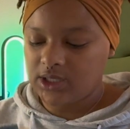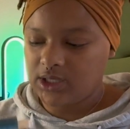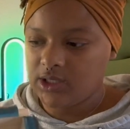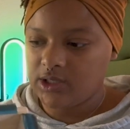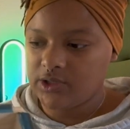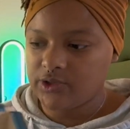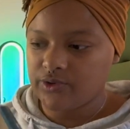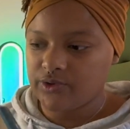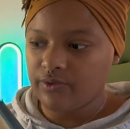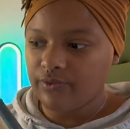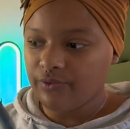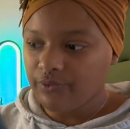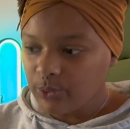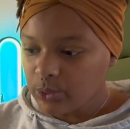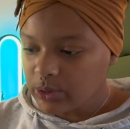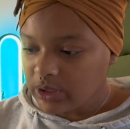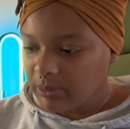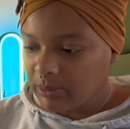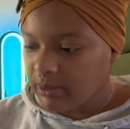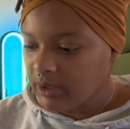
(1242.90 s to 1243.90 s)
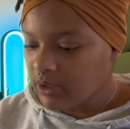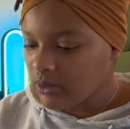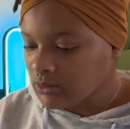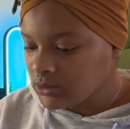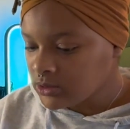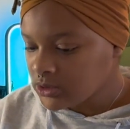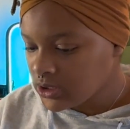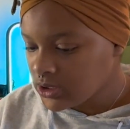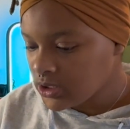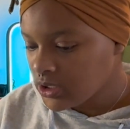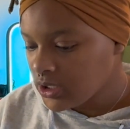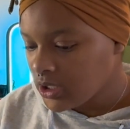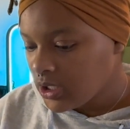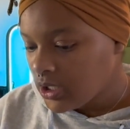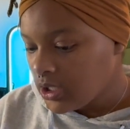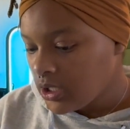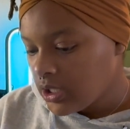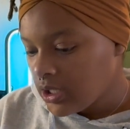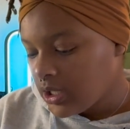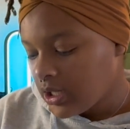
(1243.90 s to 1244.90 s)
is fully built,
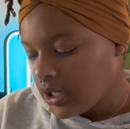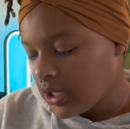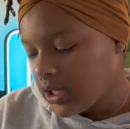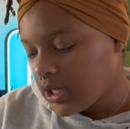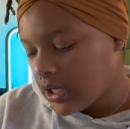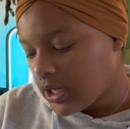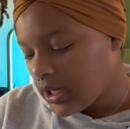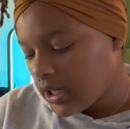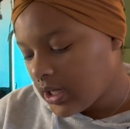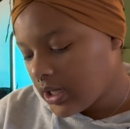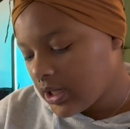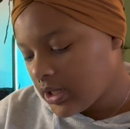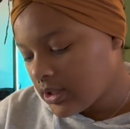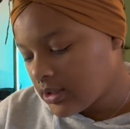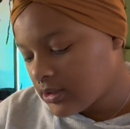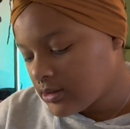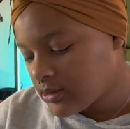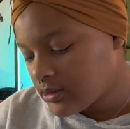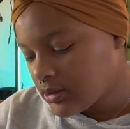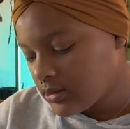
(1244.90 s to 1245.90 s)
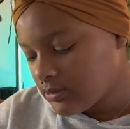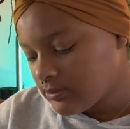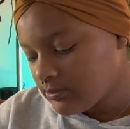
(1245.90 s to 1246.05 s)
and